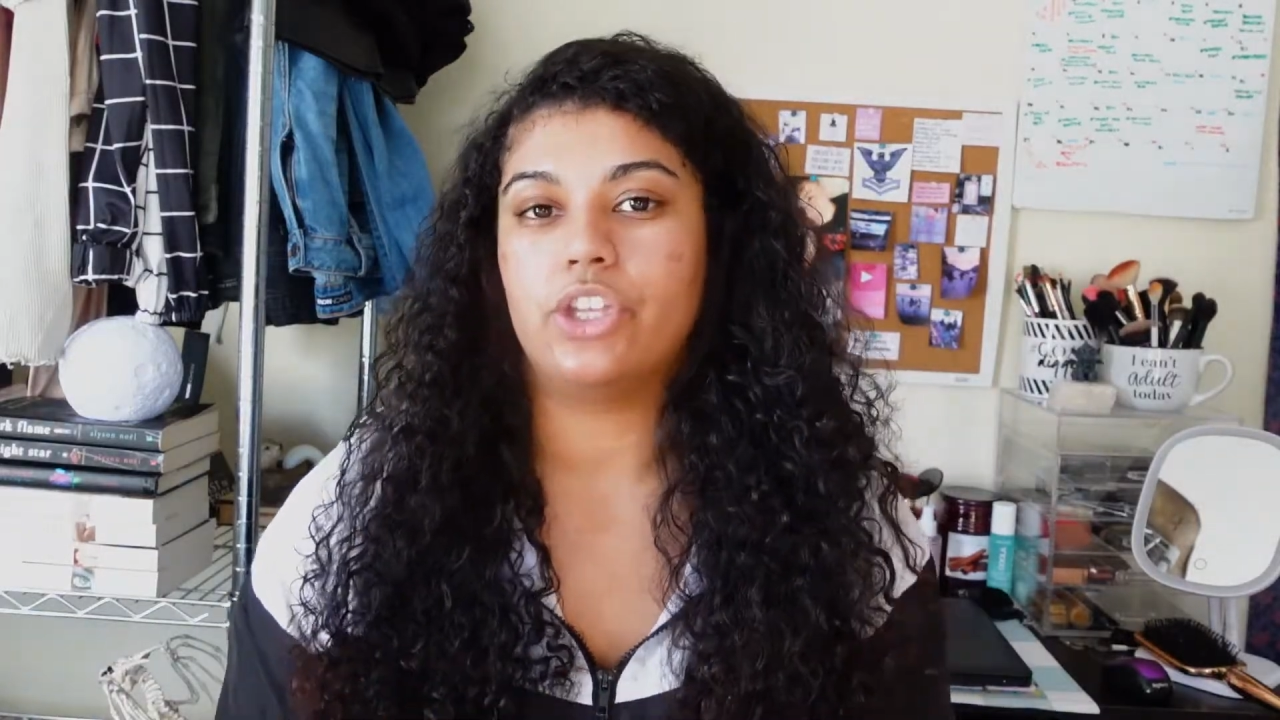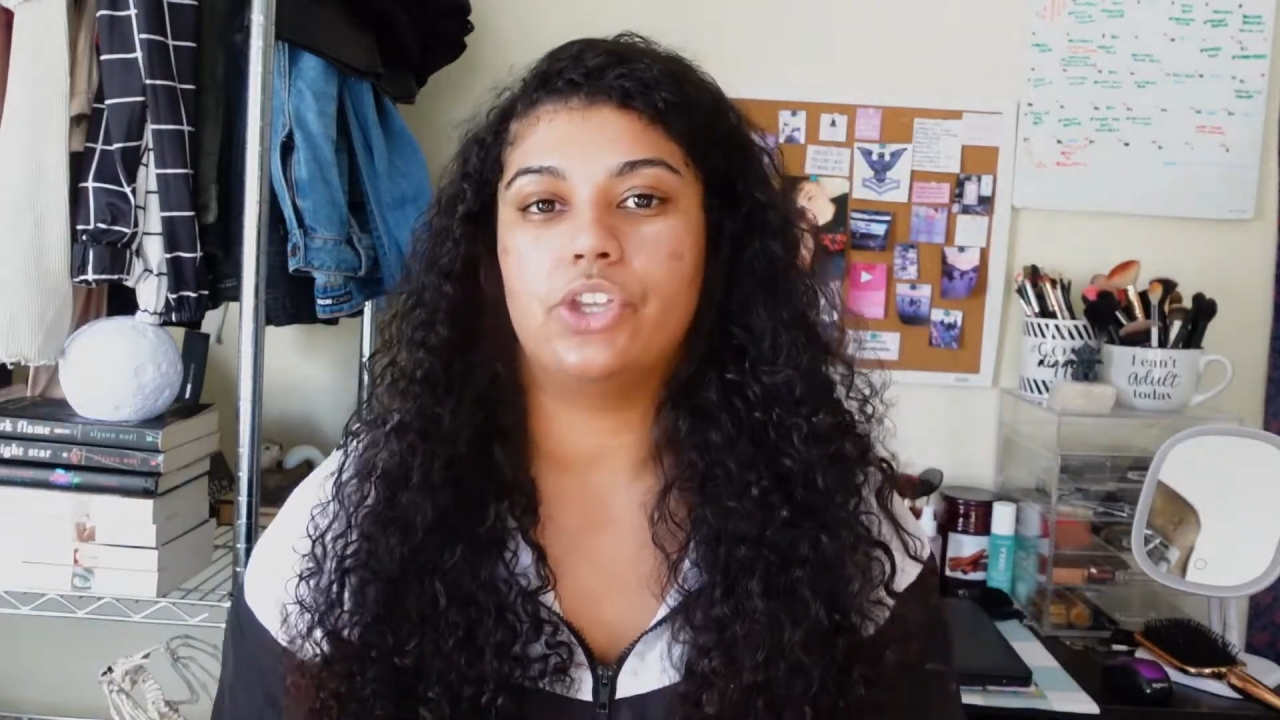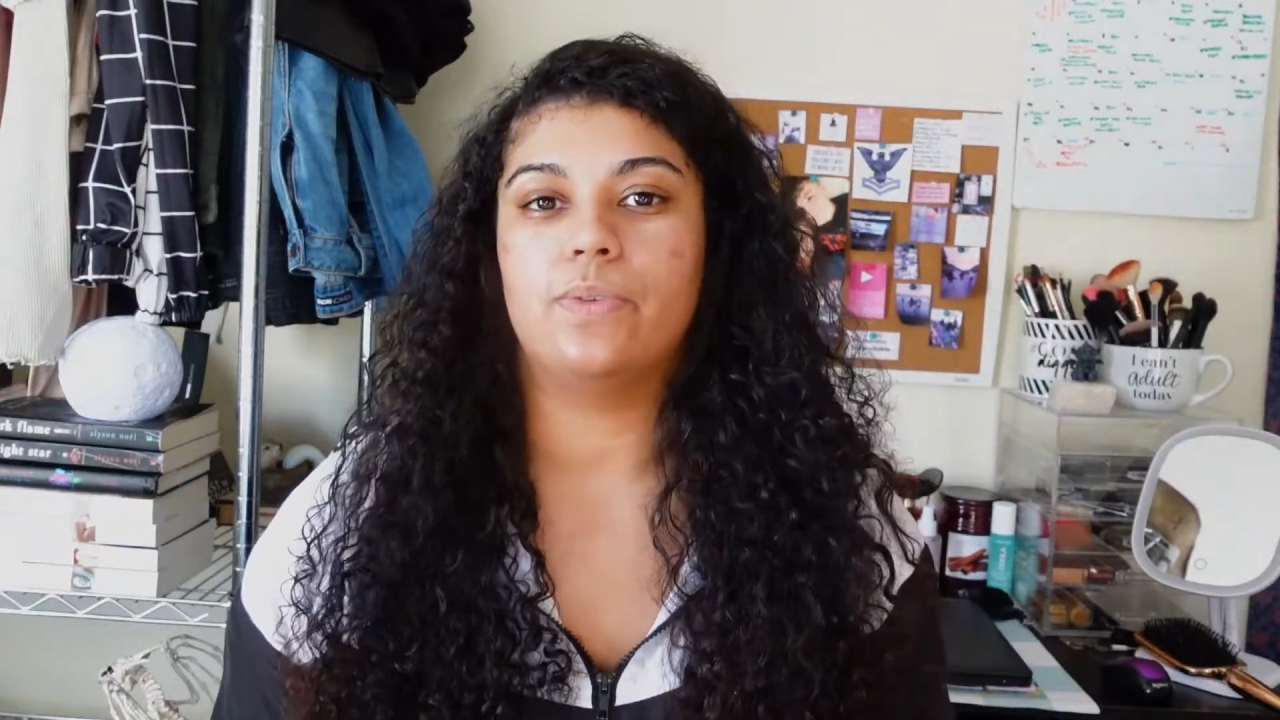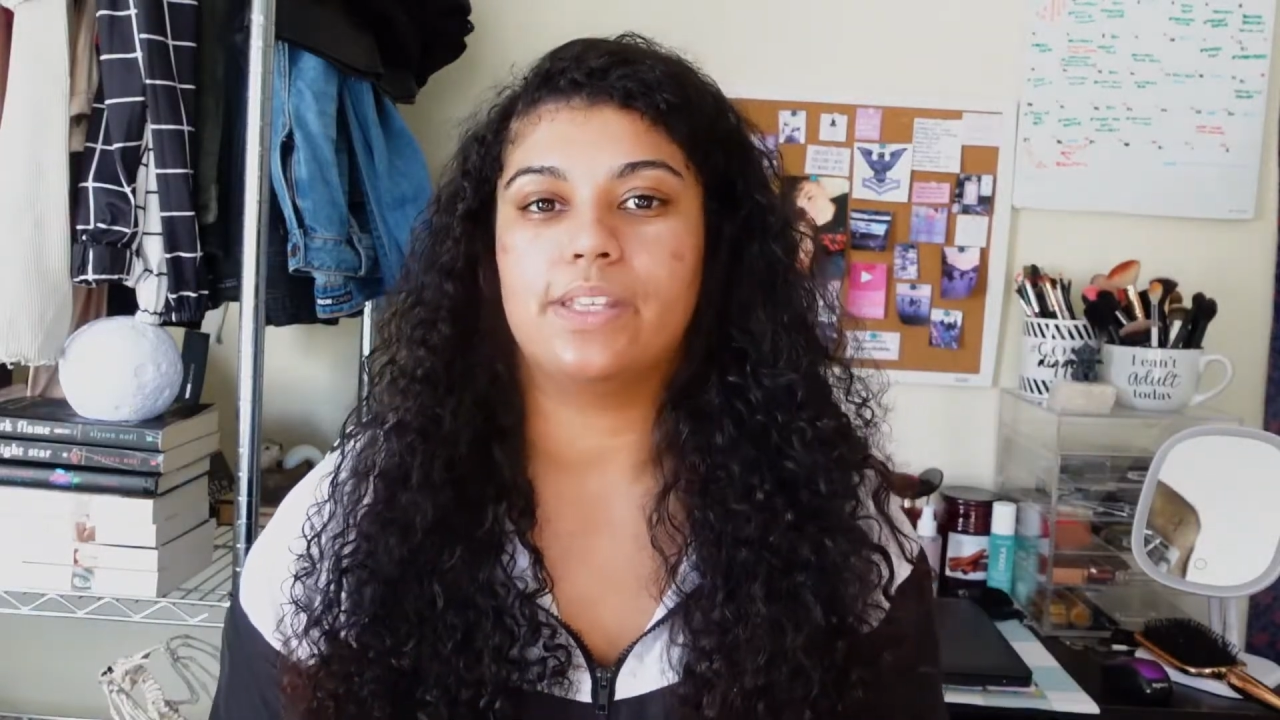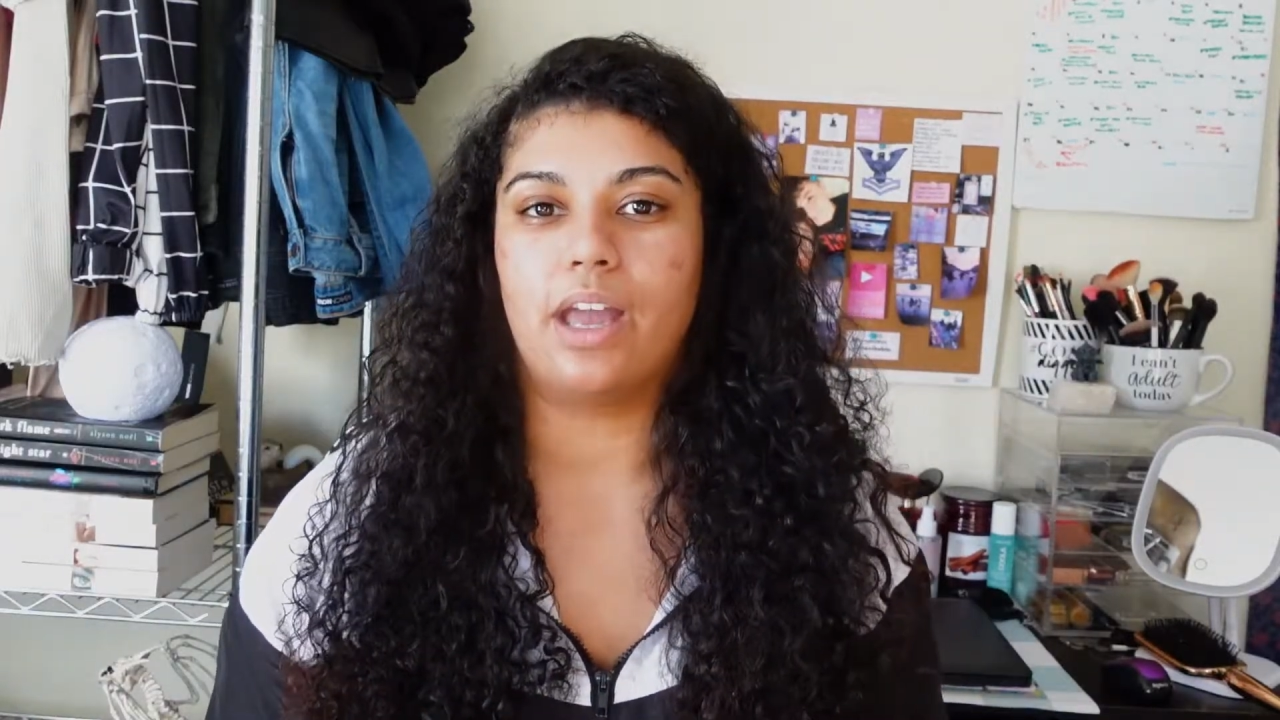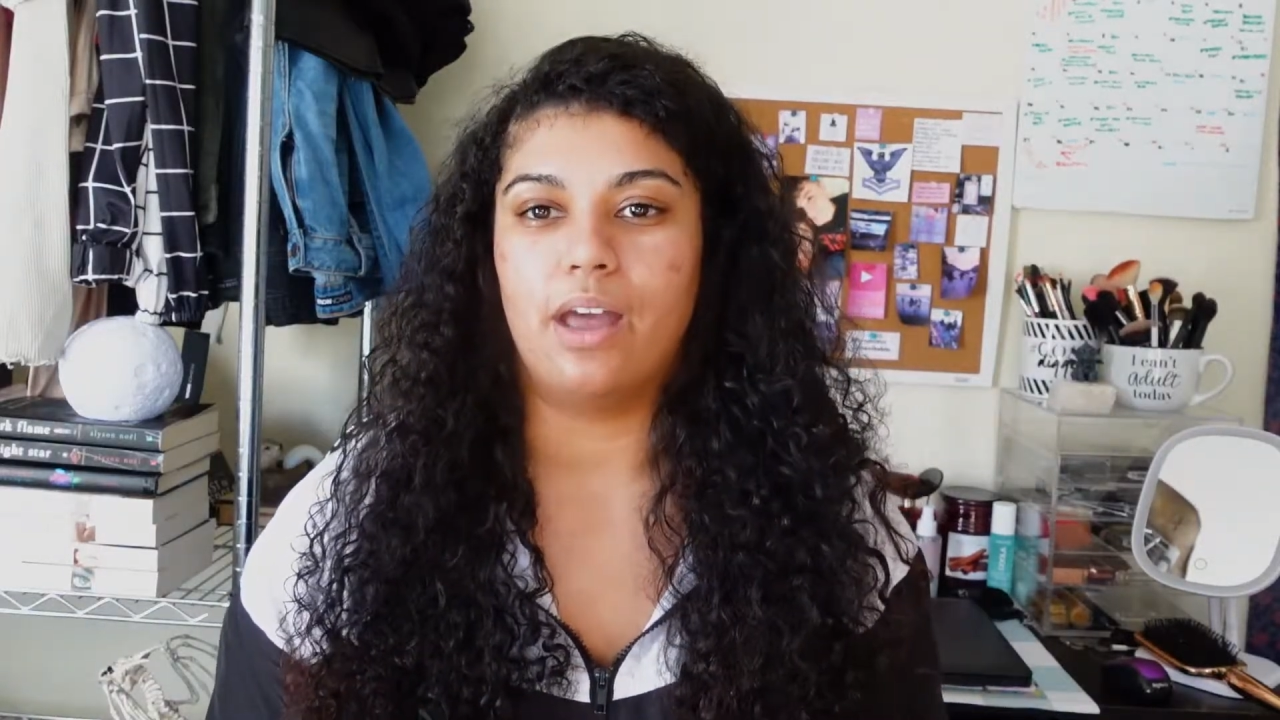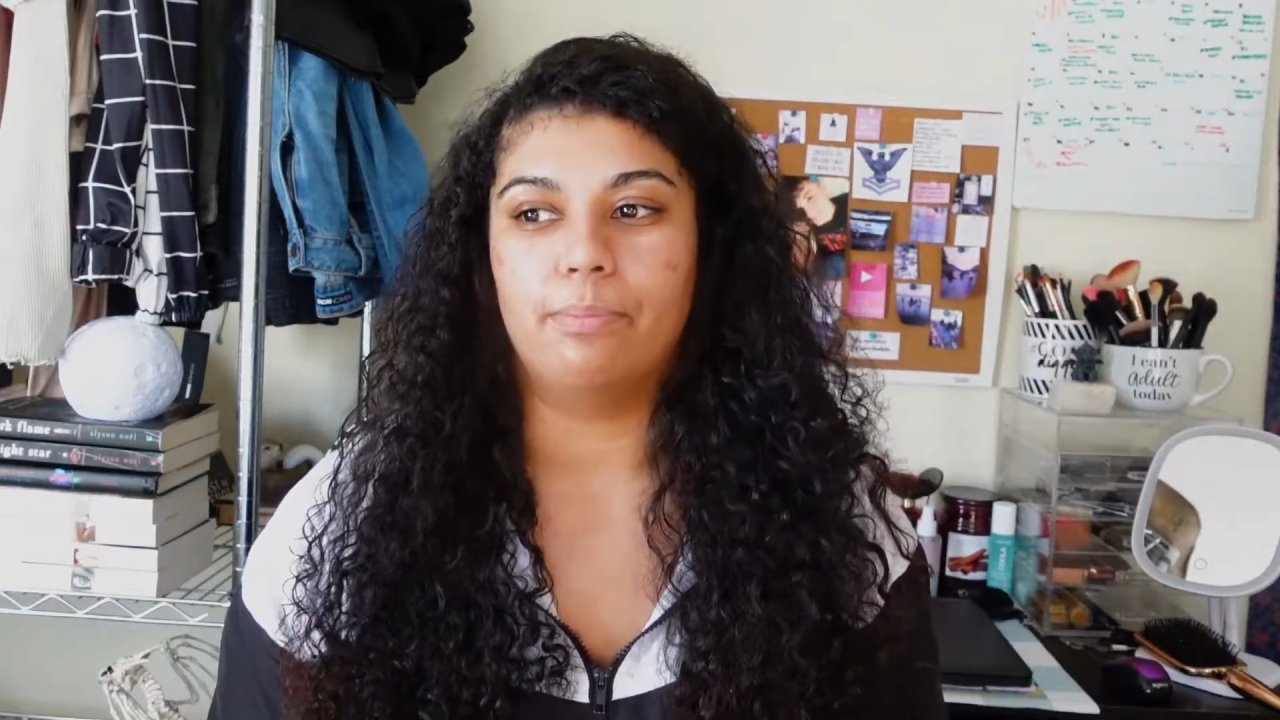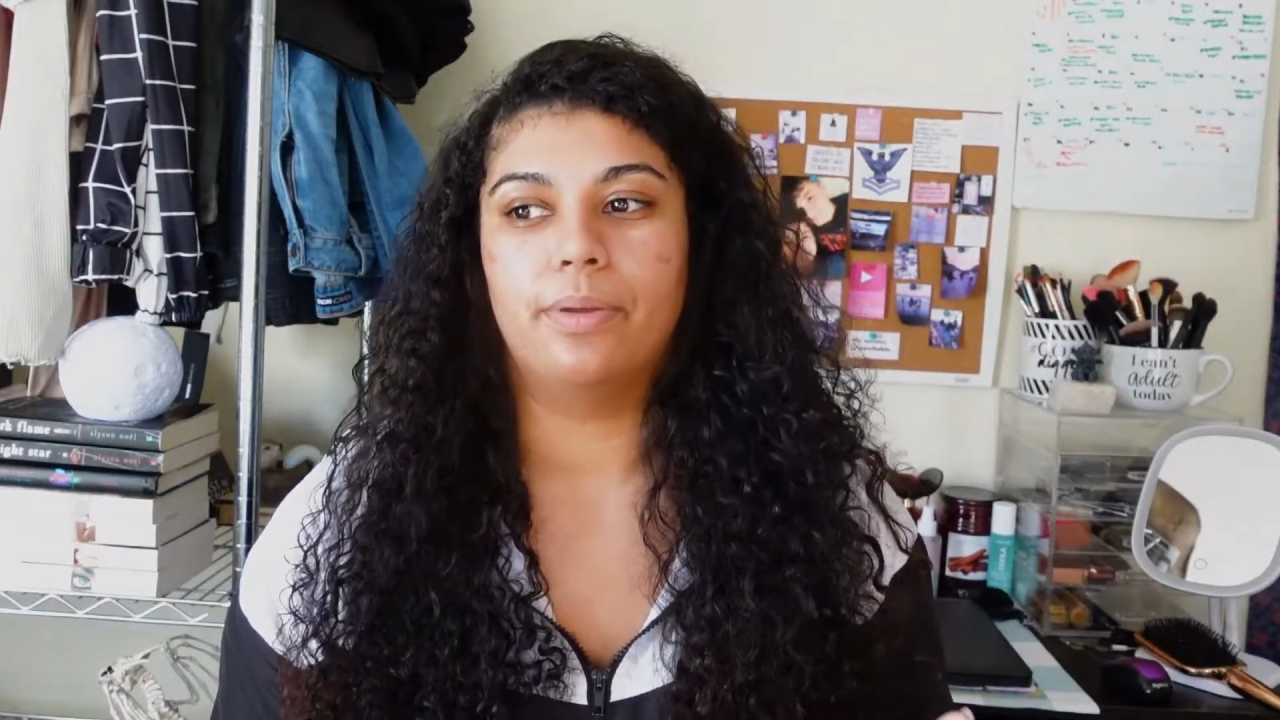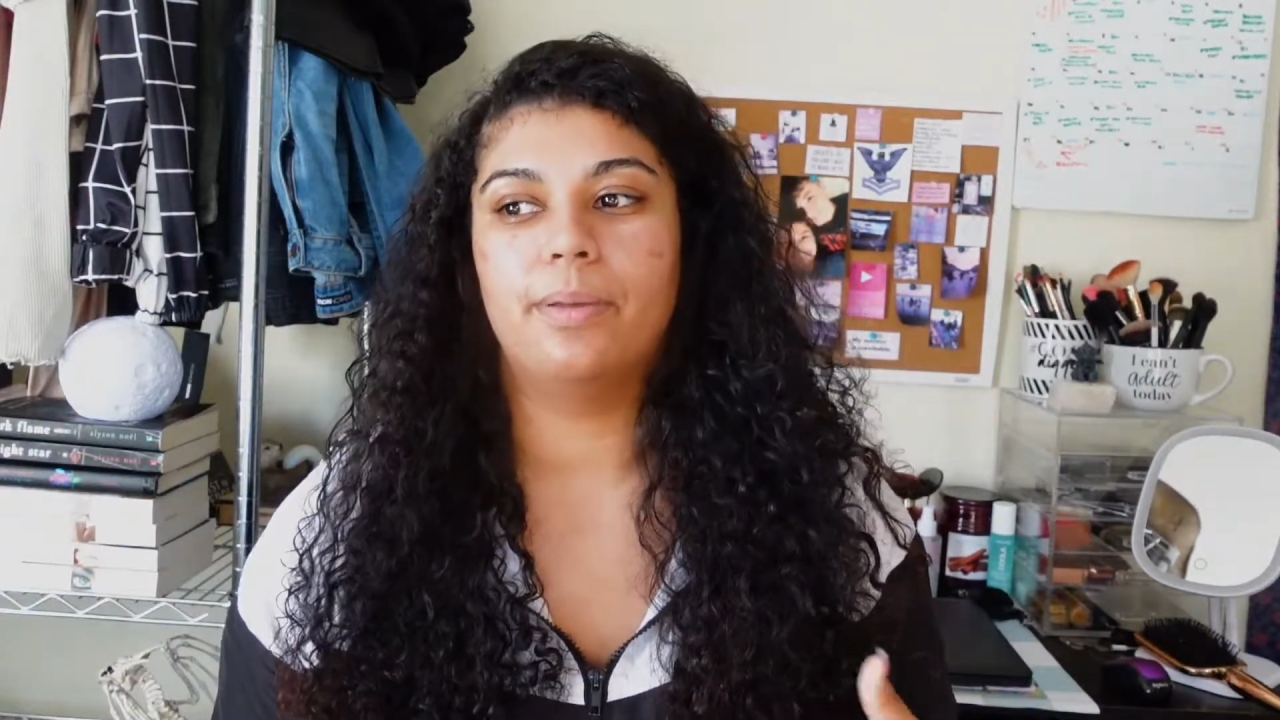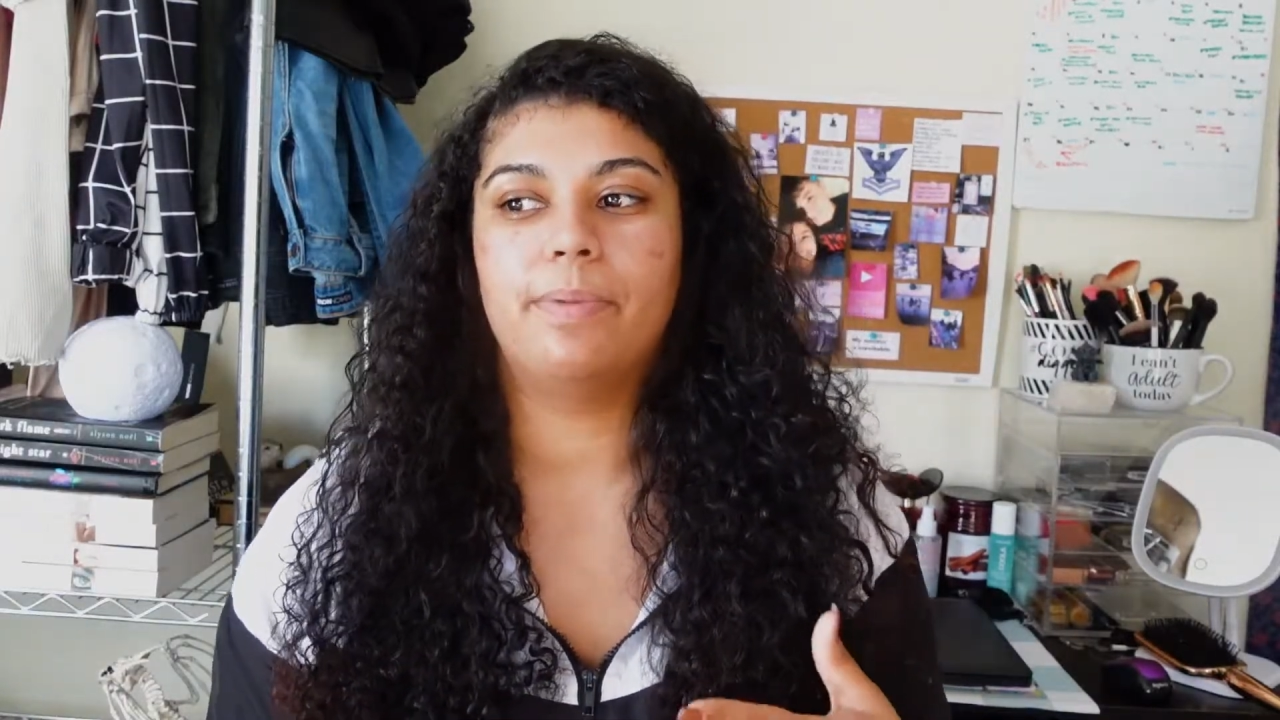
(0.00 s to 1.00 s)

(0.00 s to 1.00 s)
use it up